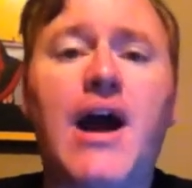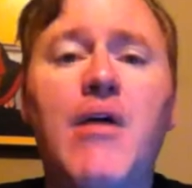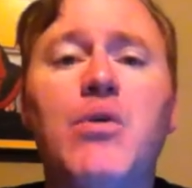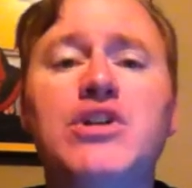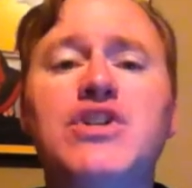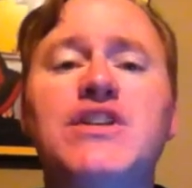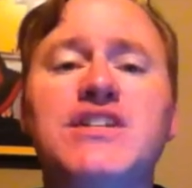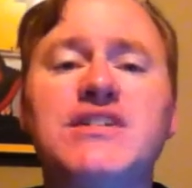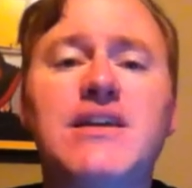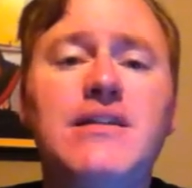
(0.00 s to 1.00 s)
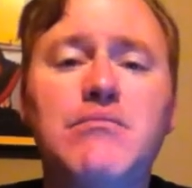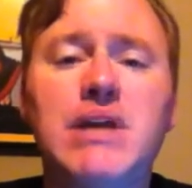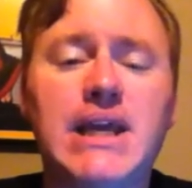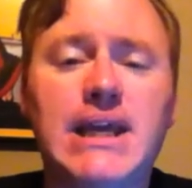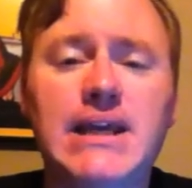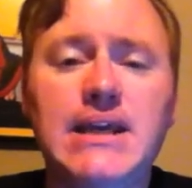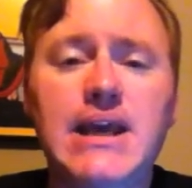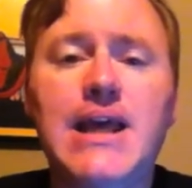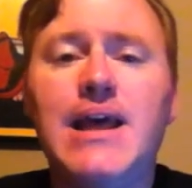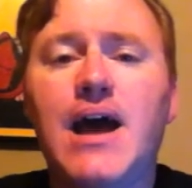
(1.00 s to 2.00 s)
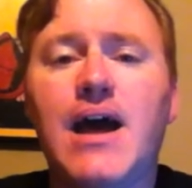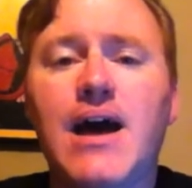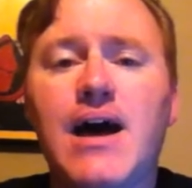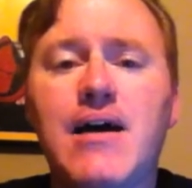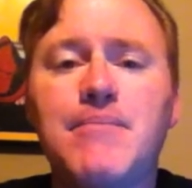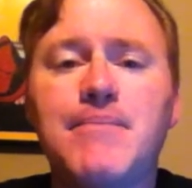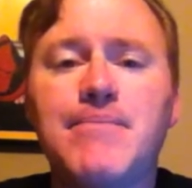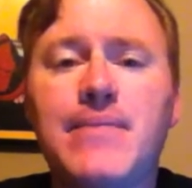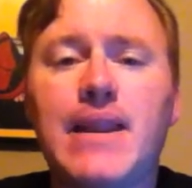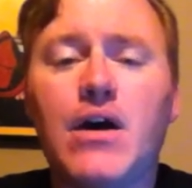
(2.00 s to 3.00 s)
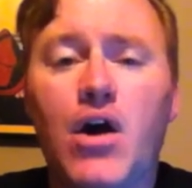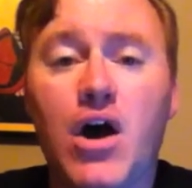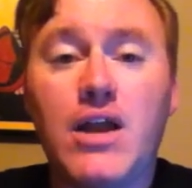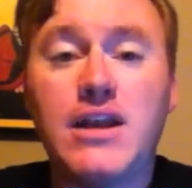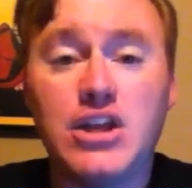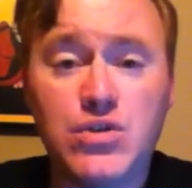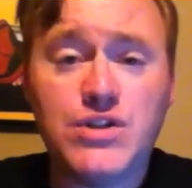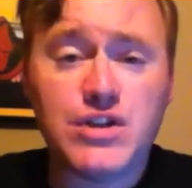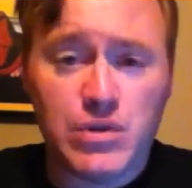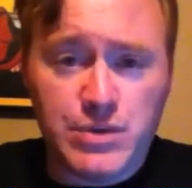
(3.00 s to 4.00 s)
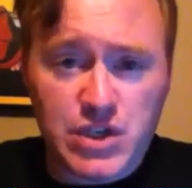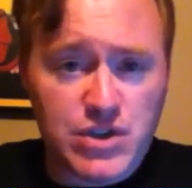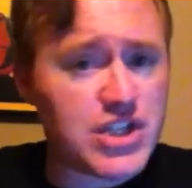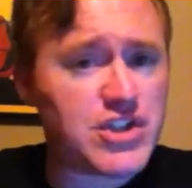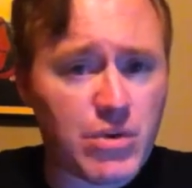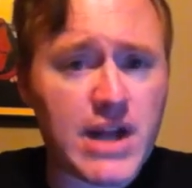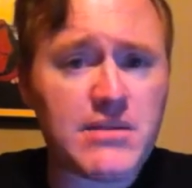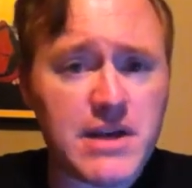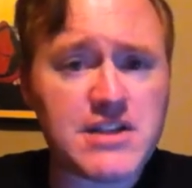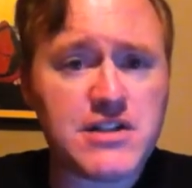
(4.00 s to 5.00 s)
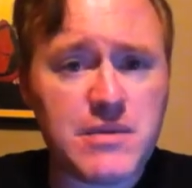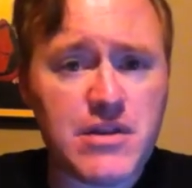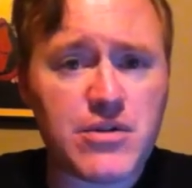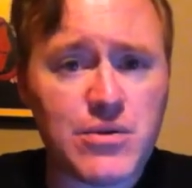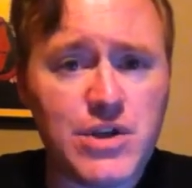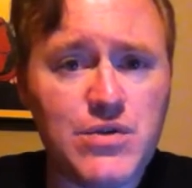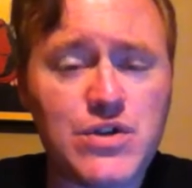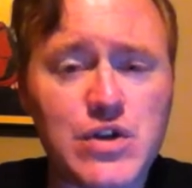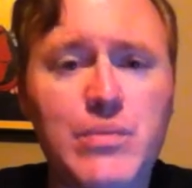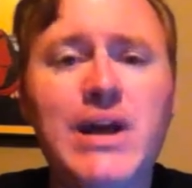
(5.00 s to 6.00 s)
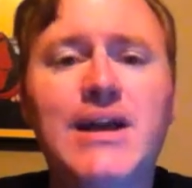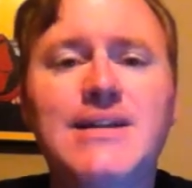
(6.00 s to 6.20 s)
I want you to send me on YouTube. So just direct message me through YouTube.